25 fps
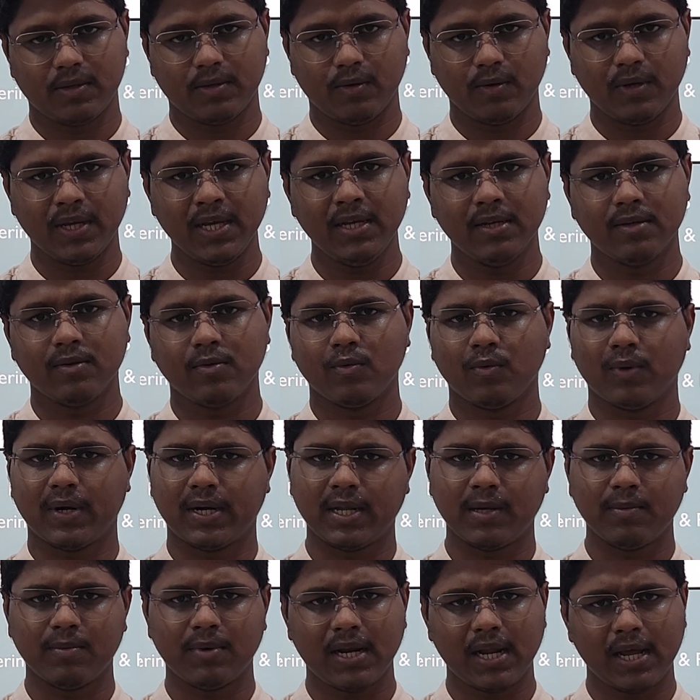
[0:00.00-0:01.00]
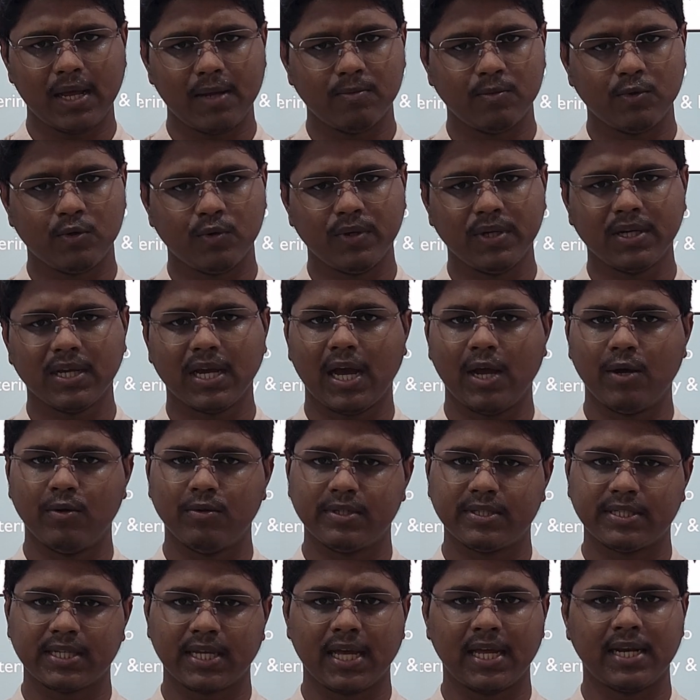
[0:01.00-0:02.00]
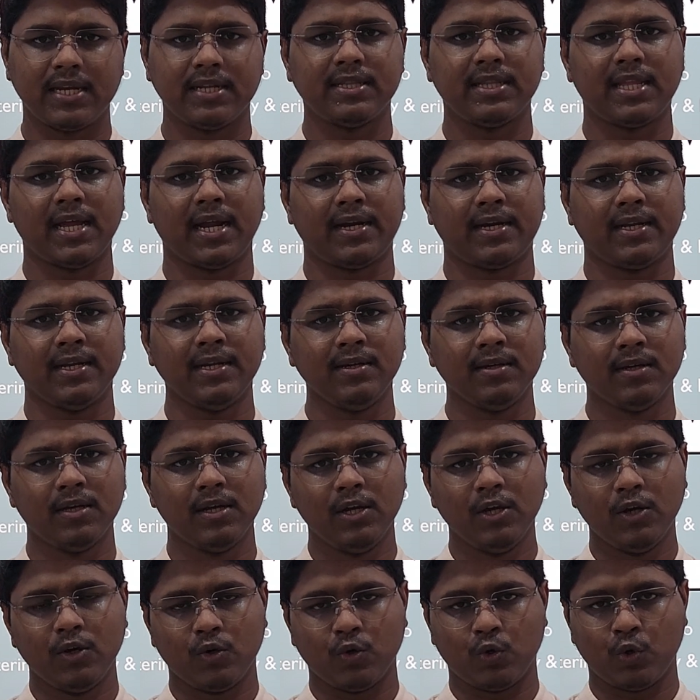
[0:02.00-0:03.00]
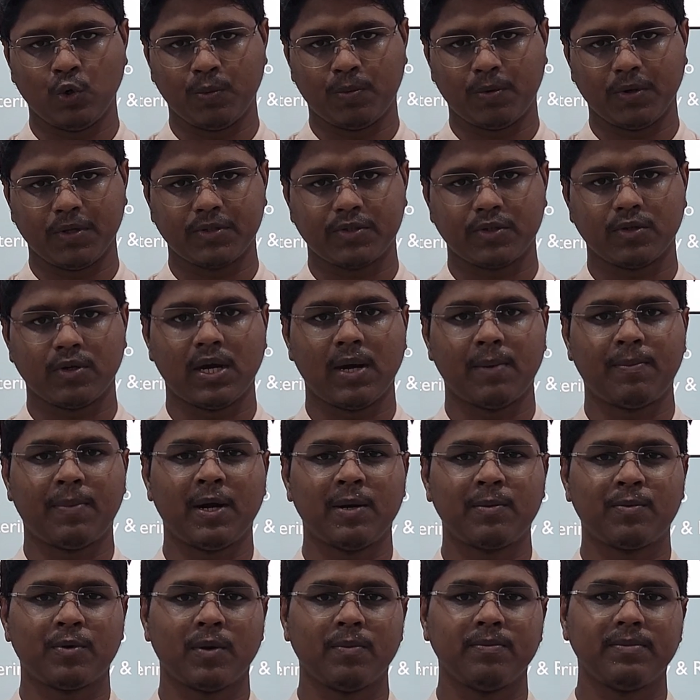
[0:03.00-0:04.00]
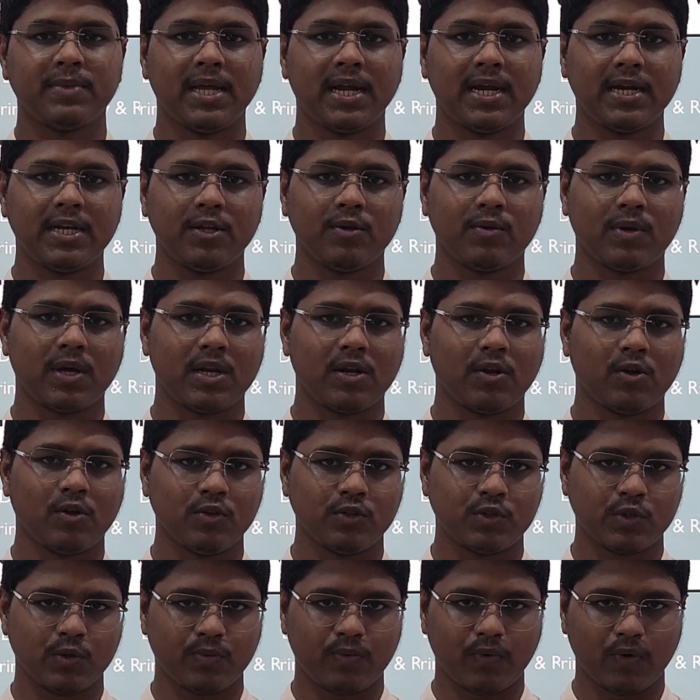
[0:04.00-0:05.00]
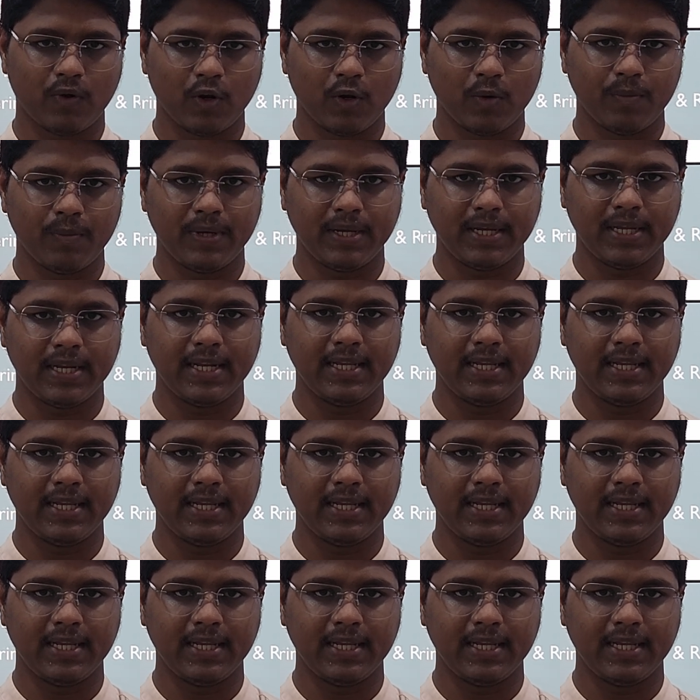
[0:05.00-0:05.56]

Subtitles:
Okay, whatever I am doing, I will share in that group also. Apart from that, you can also follow me